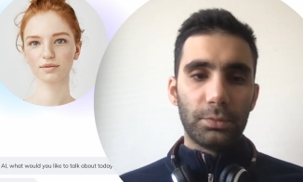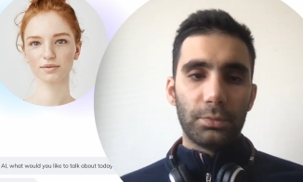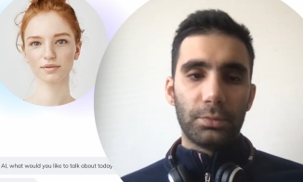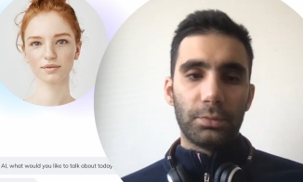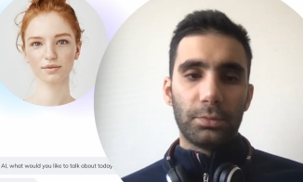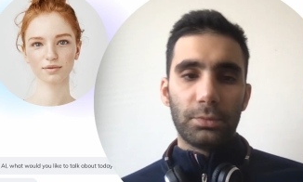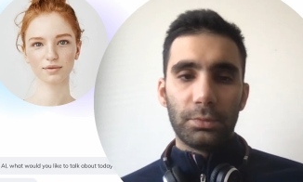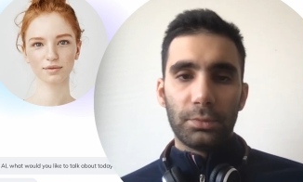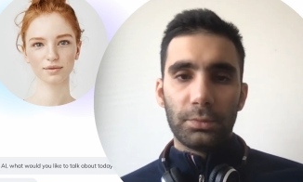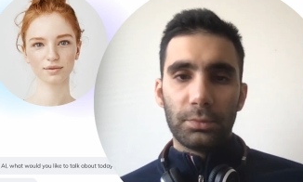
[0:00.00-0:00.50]

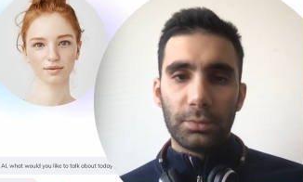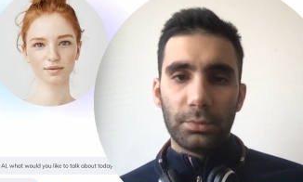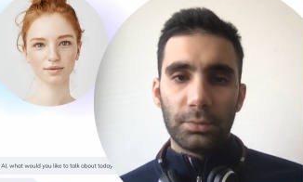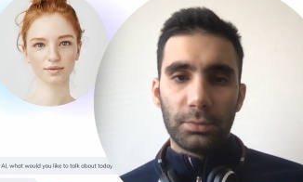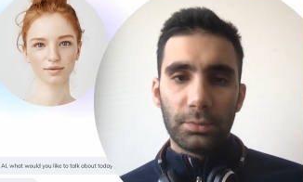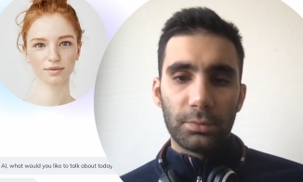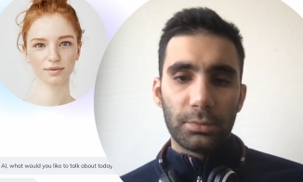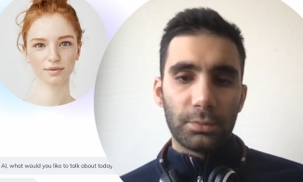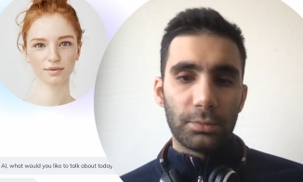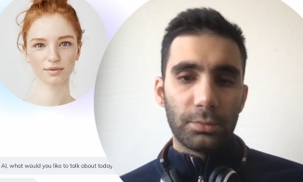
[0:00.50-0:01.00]

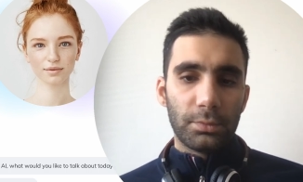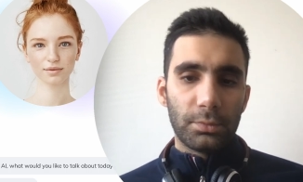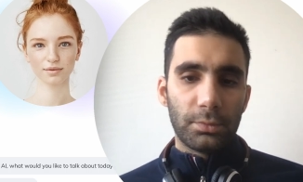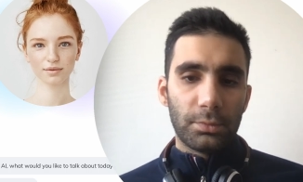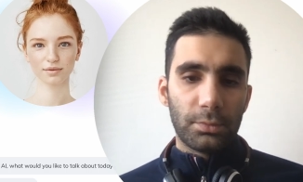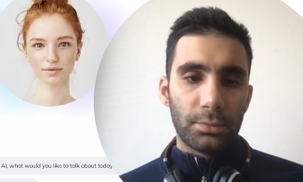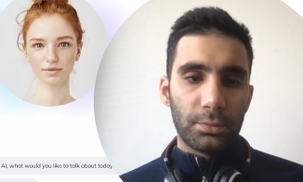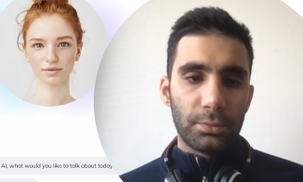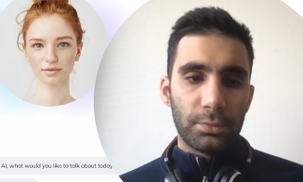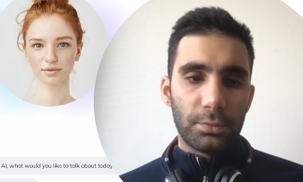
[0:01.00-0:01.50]

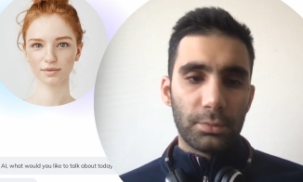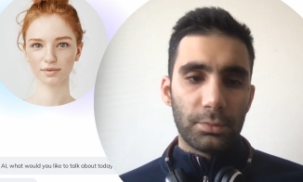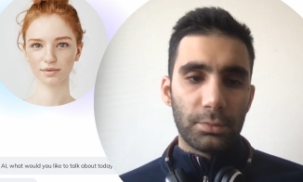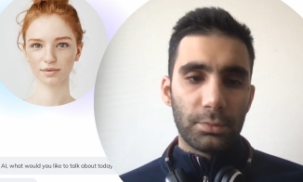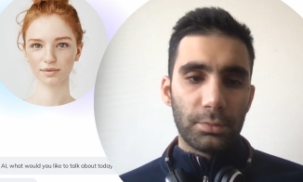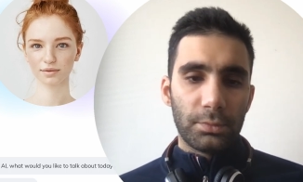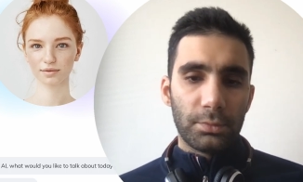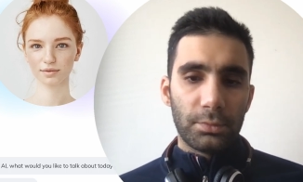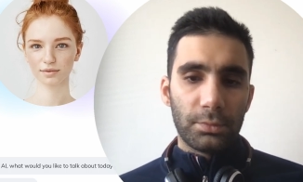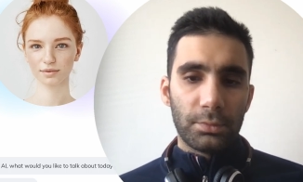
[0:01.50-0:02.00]

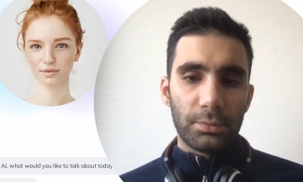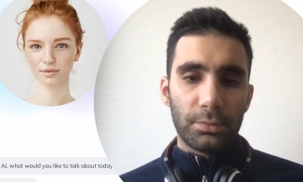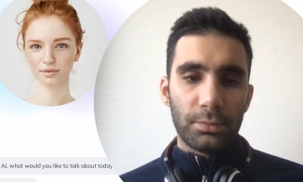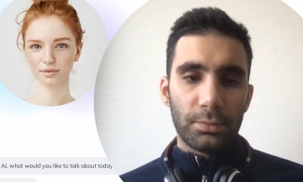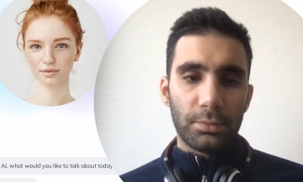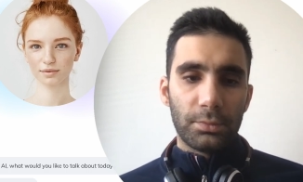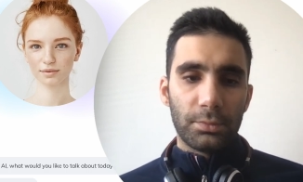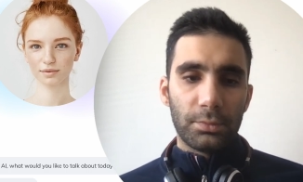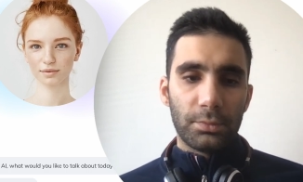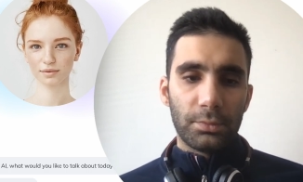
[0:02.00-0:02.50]

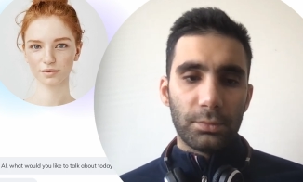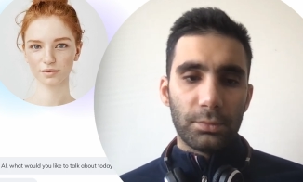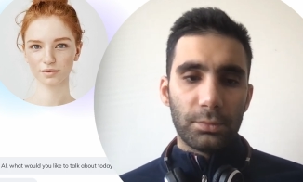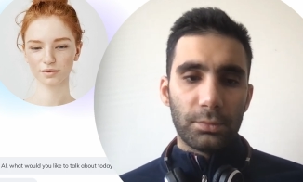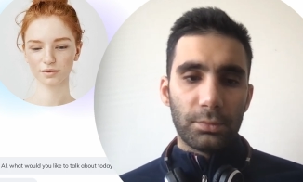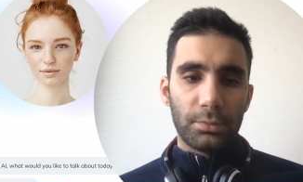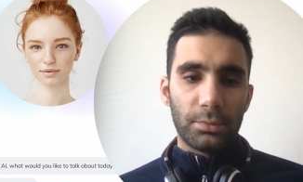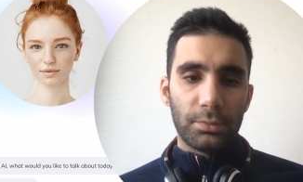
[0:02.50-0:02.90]
(no one is talking)